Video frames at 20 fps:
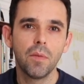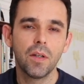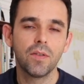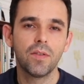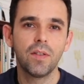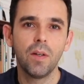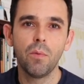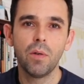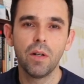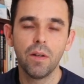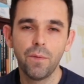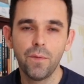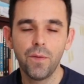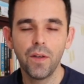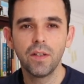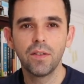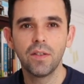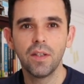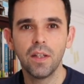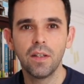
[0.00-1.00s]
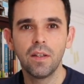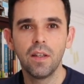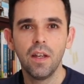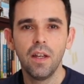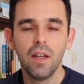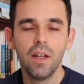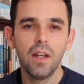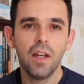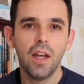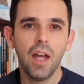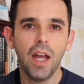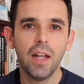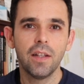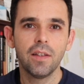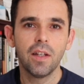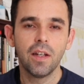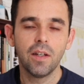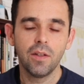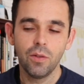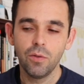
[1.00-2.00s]
because they want to fix it.
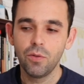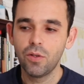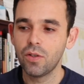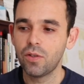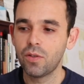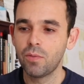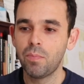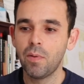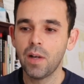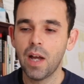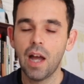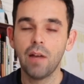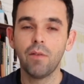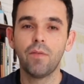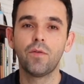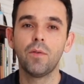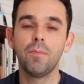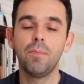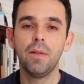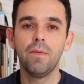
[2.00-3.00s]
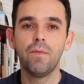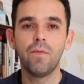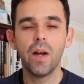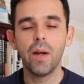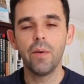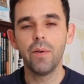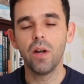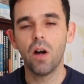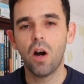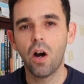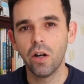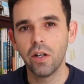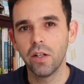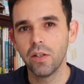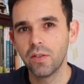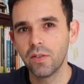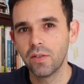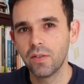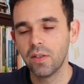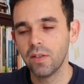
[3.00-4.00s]
And you just have to be very
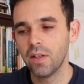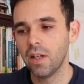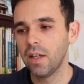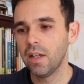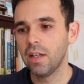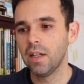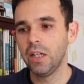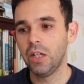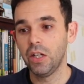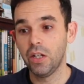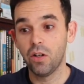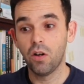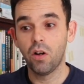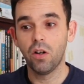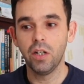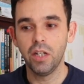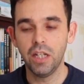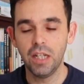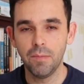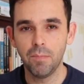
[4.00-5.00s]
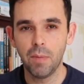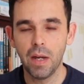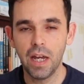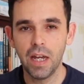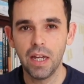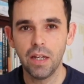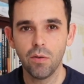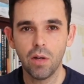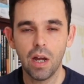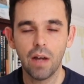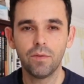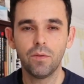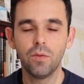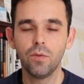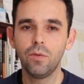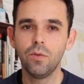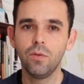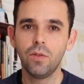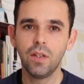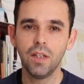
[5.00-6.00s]
honest here on eBay. You have
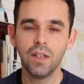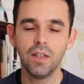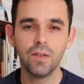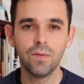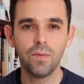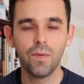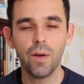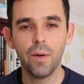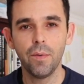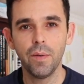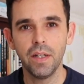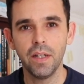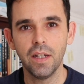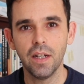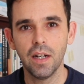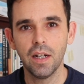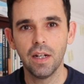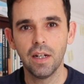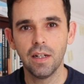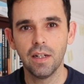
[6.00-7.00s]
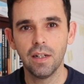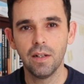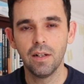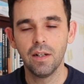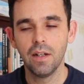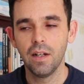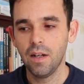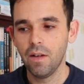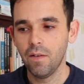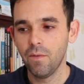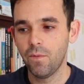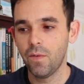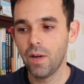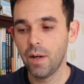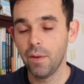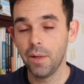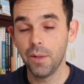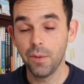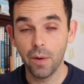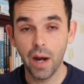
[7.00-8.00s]
to do things very
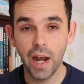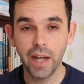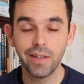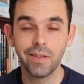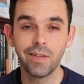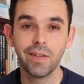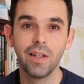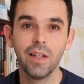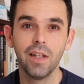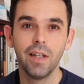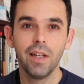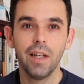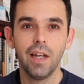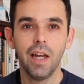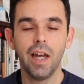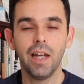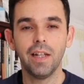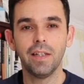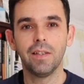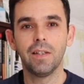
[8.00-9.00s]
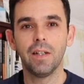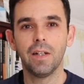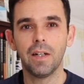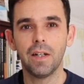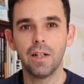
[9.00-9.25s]
right, and